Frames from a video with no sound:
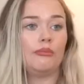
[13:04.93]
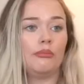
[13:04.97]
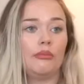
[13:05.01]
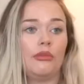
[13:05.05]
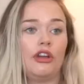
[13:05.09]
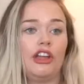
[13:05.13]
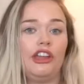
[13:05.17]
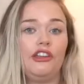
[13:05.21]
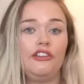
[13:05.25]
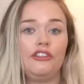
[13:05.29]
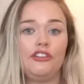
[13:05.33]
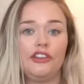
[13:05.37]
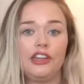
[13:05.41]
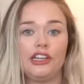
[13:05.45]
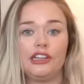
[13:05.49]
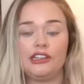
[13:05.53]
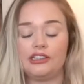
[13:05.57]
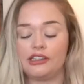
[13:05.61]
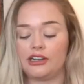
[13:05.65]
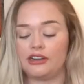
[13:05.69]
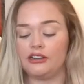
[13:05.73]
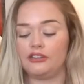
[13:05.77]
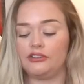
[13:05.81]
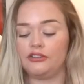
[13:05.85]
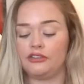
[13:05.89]
My
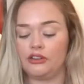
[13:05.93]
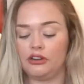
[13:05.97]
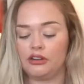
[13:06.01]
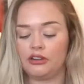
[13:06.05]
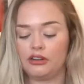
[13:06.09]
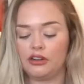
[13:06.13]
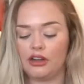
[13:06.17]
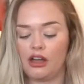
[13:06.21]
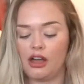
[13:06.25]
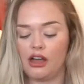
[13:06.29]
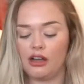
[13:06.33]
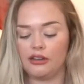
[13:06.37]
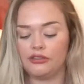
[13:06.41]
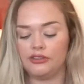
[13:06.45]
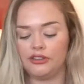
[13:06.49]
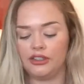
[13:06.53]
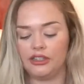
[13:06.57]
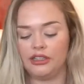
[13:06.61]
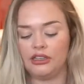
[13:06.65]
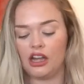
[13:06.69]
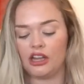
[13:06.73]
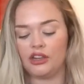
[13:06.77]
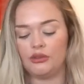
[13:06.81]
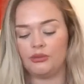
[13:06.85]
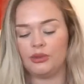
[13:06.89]
feet are fucking
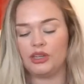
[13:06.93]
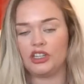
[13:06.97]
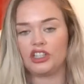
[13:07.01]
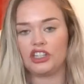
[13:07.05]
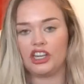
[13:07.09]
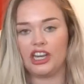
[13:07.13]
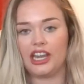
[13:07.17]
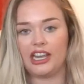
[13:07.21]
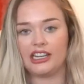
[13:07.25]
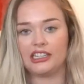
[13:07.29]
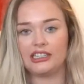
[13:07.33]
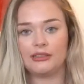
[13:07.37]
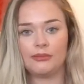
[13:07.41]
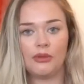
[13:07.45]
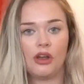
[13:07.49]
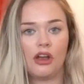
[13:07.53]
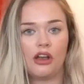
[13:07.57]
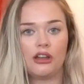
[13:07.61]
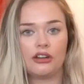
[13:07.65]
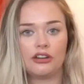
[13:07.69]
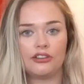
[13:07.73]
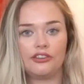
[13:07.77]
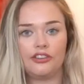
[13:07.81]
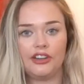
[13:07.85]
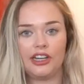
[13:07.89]
awful. I wish I had
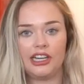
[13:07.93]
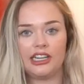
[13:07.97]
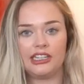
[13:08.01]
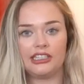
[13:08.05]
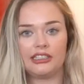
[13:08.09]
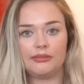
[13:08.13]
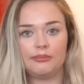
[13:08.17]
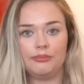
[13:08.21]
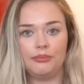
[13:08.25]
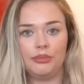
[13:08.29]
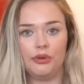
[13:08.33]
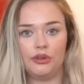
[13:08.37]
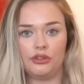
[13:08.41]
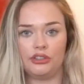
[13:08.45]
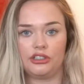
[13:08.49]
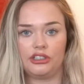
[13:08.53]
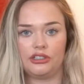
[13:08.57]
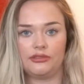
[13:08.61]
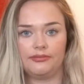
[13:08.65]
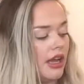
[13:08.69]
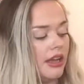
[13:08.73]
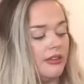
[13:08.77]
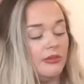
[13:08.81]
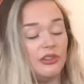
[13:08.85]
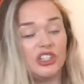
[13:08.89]
smaller feet,
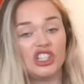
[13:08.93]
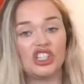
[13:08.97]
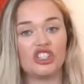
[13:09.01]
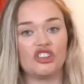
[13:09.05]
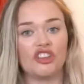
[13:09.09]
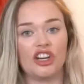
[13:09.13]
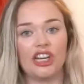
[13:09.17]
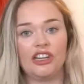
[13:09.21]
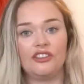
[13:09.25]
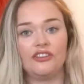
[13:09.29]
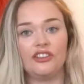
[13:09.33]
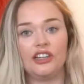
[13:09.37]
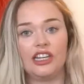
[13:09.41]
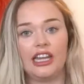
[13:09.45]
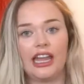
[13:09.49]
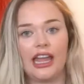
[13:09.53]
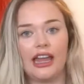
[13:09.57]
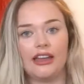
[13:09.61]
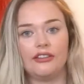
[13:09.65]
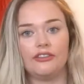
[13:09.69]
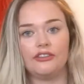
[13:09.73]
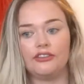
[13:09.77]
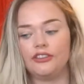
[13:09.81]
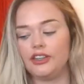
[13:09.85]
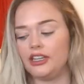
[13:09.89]
but I'm just grateful I
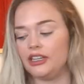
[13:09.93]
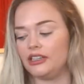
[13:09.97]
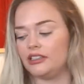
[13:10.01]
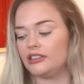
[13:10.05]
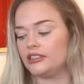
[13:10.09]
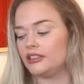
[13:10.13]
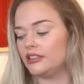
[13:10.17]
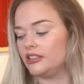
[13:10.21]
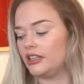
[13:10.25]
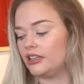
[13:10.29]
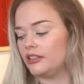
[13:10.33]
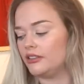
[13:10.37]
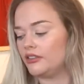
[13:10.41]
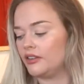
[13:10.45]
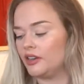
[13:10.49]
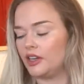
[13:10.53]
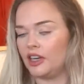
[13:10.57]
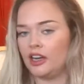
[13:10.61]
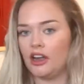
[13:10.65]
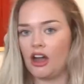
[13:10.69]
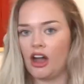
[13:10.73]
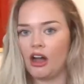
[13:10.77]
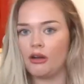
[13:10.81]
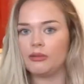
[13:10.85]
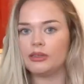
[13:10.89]
have feet. That's what
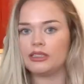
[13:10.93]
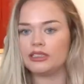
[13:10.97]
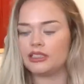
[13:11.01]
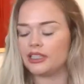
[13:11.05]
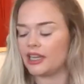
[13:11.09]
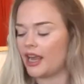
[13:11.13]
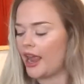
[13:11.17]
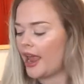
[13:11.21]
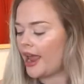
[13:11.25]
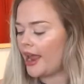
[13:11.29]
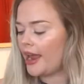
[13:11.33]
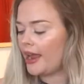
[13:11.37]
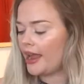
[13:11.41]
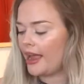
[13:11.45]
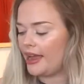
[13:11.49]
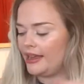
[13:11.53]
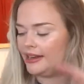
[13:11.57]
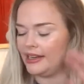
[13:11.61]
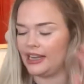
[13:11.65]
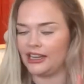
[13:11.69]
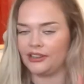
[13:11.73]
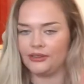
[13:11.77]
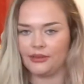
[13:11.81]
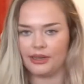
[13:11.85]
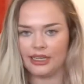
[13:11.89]
I always say,
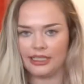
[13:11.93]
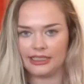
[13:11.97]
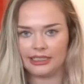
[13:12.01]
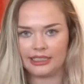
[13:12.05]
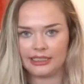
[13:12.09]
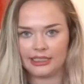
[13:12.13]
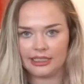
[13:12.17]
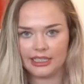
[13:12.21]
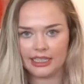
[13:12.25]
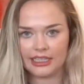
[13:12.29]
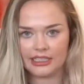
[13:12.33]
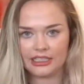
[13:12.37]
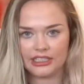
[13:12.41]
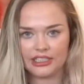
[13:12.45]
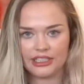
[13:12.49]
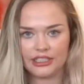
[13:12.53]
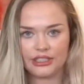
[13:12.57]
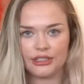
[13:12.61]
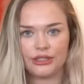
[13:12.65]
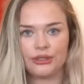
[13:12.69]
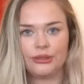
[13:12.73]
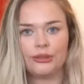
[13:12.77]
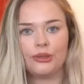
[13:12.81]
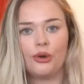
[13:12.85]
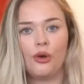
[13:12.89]
and that's what I'll stick
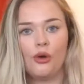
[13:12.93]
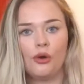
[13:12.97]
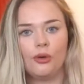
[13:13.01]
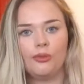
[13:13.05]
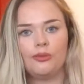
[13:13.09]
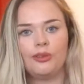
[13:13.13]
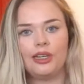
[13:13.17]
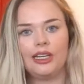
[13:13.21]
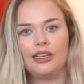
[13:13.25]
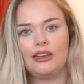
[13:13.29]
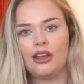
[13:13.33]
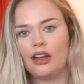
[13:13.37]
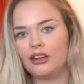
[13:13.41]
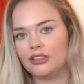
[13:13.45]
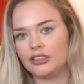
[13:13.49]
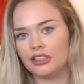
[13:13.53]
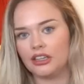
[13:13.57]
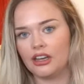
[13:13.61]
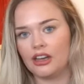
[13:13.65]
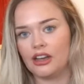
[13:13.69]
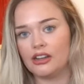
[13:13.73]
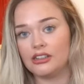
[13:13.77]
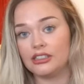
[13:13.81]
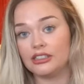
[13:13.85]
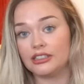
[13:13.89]
to. Hopefully Long
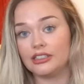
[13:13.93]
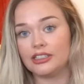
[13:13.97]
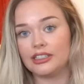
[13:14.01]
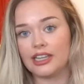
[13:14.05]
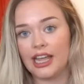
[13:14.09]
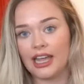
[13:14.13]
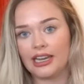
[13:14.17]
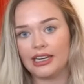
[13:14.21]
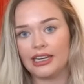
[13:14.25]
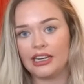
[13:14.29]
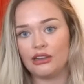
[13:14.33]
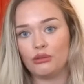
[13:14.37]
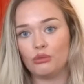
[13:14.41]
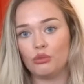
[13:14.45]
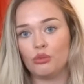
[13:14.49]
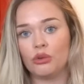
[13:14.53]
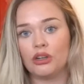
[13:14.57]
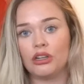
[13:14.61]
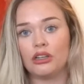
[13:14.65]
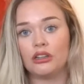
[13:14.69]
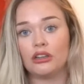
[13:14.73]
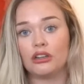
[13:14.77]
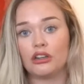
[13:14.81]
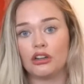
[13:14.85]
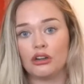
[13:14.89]
Tall Sally
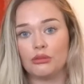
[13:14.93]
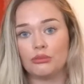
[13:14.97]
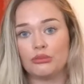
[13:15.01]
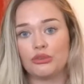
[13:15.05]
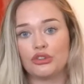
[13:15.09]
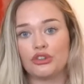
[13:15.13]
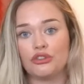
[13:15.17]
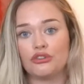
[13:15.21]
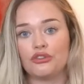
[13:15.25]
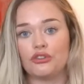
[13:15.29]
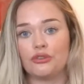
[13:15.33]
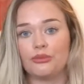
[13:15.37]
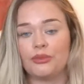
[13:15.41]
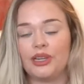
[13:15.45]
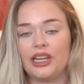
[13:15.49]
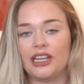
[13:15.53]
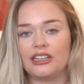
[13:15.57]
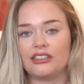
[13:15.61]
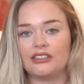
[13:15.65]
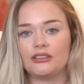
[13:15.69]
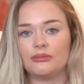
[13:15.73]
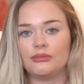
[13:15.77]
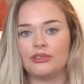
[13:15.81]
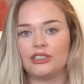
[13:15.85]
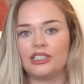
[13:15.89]
will come true for me
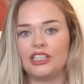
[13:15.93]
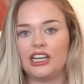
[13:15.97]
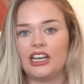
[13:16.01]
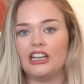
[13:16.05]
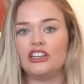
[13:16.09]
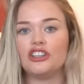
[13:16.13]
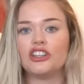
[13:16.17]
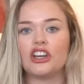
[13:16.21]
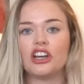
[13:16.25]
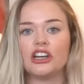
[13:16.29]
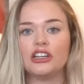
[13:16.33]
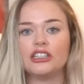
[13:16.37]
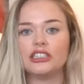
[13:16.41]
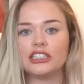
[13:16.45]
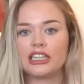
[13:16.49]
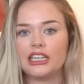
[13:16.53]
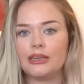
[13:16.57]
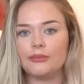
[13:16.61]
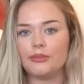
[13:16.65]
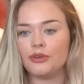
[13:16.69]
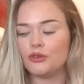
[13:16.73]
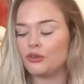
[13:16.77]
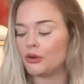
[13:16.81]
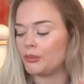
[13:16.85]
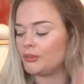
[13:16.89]
at some stage. I'll
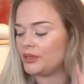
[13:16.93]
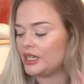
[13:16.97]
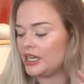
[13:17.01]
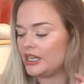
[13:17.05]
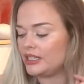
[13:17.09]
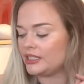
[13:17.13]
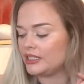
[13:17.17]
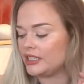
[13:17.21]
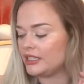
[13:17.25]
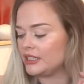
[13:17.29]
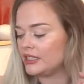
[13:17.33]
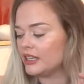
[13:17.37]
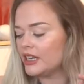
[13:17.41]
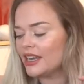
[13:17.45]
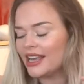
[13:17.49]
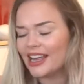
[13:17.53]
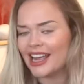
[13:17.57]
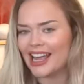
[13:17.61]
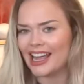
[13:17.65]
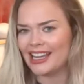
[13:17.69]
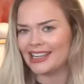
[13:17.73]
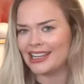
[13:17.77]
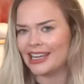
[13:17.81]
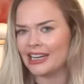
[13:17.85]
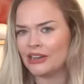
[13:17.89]
keep you updated.
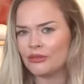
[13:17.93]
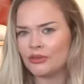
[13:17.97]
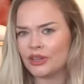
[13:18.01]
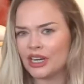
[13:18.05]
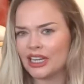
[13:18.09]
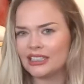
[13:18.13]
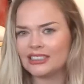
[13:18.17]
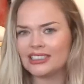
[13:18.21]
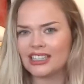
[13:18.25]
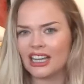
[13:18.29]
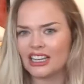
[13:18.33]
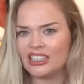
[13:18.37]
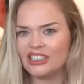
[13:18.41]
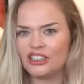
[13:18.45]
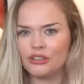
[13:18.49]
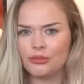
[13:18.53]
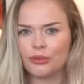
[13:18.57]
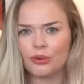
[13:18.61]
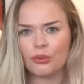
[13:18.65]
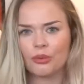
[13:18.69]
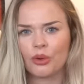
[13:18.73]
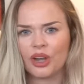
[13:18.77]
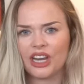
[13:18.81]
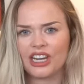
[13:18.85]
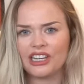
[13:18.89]
Has anyone else got
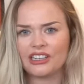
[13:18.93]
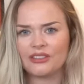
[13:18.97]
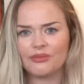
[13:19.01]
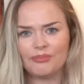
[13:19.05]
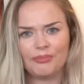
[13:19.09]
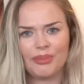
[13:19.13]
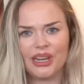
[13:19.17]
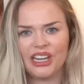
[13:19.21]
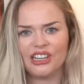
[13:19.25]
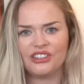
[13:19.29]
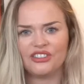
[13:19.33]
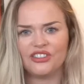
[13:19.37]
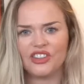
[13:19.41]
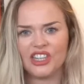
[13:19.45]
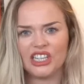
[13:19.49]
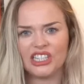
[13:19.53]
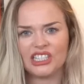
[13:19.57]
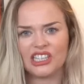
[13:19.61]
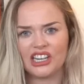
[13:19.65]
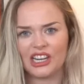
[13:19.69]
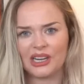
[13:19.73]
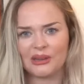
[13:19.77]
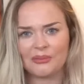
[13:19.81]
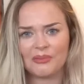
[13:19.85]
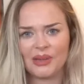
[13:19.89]
super white, big feet
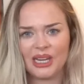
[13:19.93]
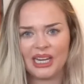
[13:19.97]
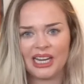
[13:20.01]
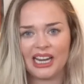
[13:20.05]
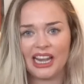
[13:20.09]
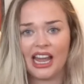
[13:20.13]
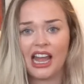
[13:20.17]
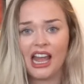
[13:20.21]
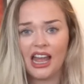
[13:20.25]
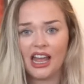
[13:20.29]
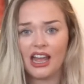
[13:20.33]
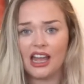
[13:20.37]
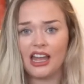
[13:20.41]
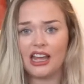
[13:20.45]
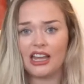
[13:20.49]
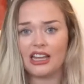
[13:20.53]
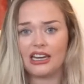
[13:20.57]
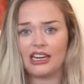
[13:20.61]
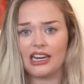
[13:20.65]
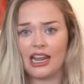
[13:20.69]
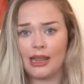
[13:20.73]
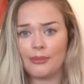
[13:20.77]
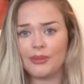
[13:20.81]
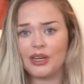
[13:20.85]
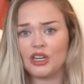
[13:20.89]
like me?
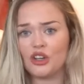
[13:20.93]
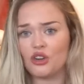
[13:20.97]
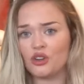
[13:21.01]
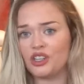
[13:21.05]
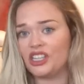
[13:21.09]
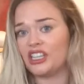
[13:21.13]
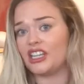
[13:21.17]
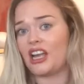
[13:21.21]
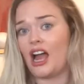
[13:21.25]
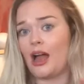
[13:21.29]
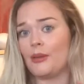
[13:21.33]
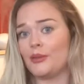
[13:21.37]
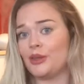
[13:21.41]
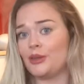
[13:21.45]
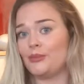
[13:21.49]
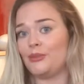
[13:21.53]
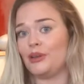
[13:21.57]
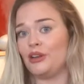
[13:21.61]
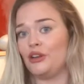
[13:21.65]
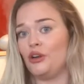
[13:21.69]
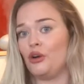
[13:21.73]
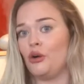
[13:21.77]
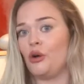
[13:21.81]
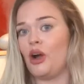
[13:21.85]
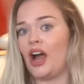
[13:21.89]
Let me know in the comments
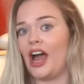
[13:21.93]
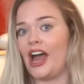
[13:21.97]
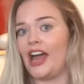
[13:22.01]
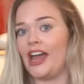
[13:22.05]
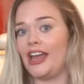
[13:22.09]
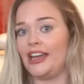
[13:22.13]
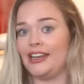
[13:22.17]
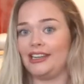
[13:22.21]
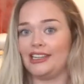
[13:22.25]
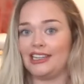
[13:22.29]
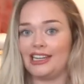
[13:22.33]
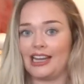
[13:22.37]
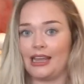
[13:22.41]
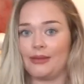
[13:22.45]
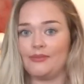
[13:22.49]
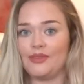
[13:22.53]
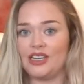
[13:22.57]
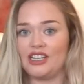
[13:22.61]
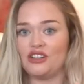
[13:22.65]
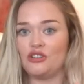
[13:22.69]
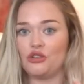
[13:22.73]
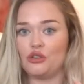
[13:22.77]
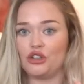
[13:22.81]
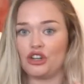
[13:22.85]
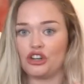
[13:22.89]
below and let
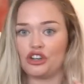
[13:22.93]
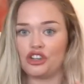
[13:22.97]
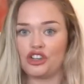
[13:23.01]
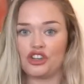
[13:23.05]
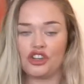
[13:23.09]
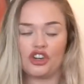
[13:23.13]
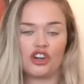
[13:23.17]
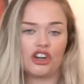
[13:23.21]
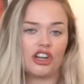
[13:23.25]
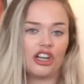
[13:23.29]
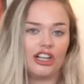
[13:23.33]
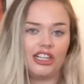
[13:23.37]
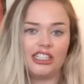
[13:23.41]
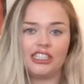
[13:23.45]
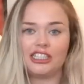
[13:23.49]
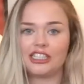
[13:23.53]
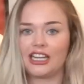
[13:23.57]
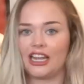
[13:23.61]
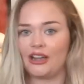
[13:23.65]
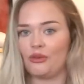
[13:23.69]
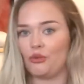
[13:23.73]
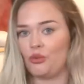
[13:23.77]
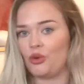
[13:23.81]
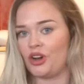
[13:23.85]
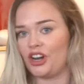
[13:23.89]
me know your struggles
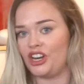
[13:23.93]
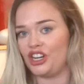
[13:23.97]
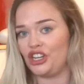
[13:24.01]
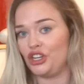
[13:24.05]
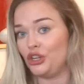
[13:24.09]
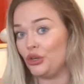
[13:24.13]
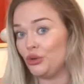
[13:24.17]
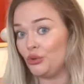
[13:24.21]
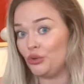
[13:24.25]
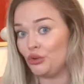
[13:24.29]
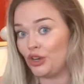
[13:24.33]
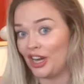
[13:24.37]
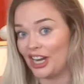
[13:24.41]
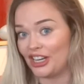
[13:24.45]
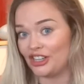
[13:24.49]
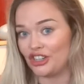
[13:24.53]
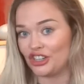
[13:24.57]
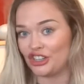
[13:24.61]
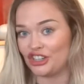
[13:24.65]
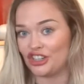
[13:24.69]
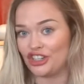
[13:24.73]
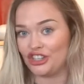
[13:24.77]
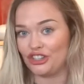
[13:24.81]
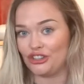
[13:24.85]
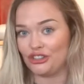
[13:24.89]
and where you get
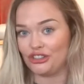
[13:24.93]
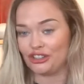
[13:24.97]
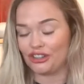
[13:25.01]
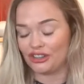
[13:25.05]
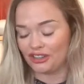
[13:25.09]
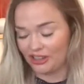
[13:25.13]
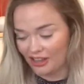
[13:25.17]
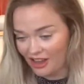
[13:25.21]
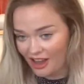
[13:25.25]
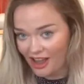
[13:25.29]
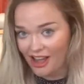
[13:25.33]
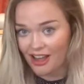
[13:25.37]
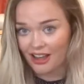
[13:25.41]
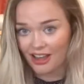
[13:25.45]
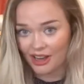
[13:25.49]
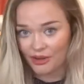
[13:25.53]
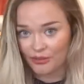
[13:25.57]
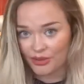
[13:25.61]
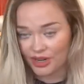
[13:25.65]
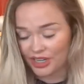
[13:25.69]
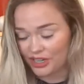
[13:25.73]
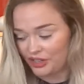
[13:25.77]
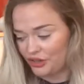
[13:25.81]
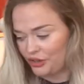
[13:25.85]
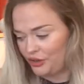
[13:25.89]
your shoes, because I
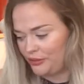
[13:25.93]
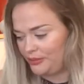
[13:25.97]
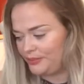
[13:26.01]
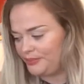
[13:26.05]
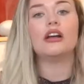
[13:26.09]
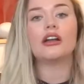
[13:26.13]
want to know.